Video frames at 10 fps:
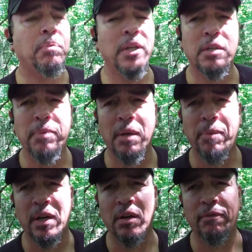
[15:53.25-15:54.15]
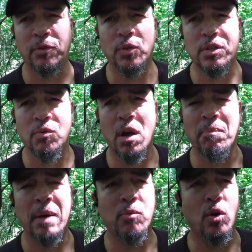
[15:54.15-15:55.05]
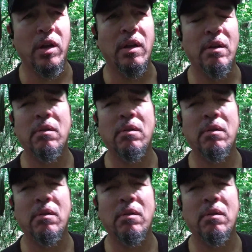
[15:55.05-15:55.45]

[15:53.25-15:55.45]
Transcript: please be a better influence around my boy.